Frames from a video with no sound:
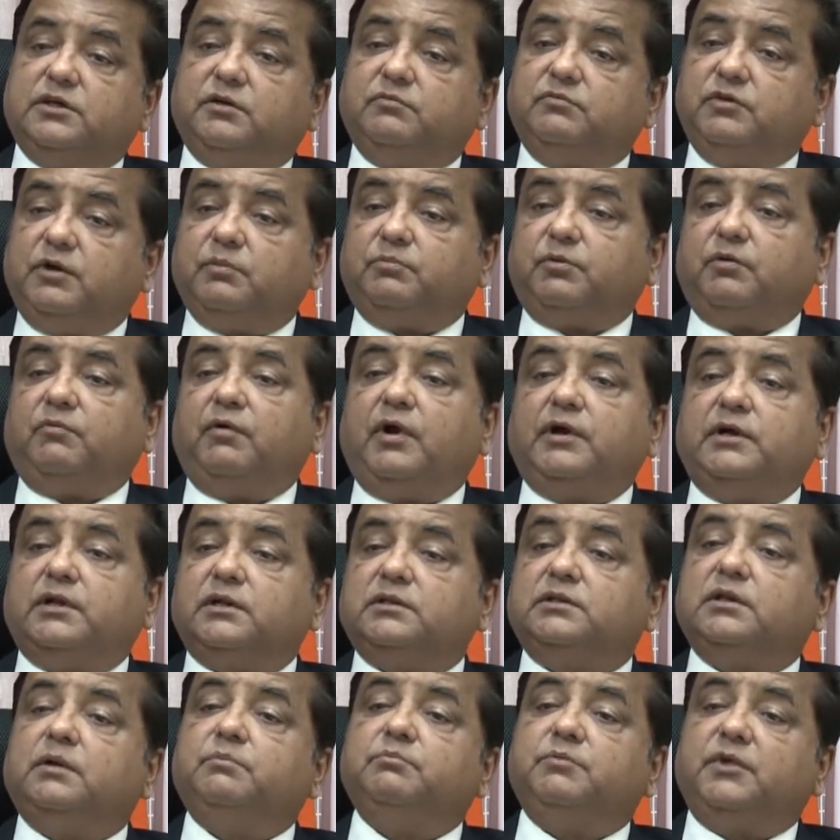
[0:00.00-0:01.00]
we have provided
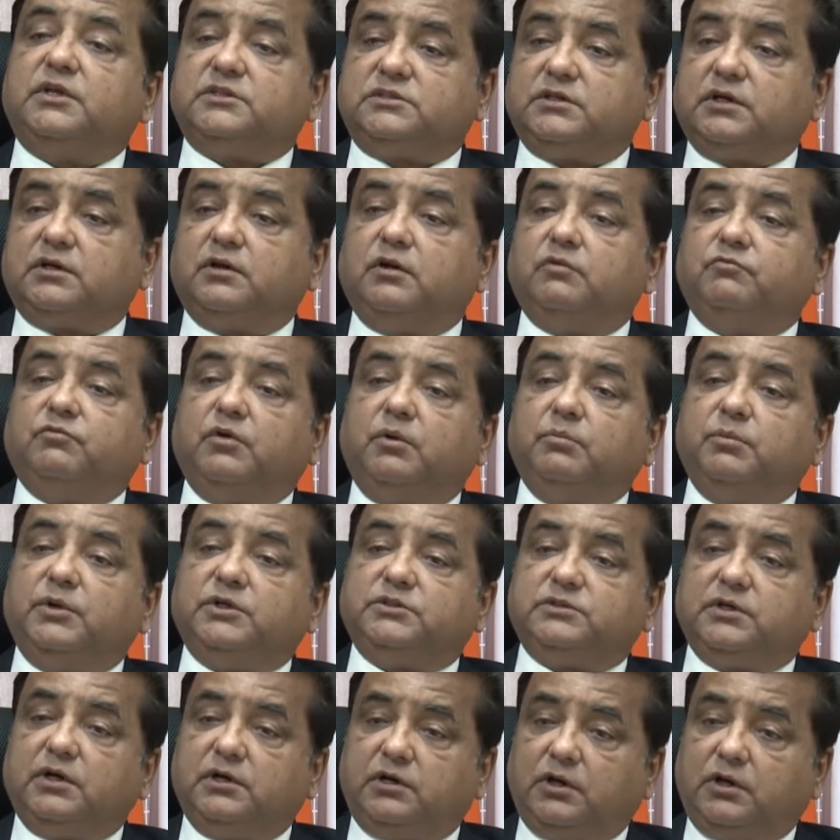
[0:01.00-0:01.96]
them basic information,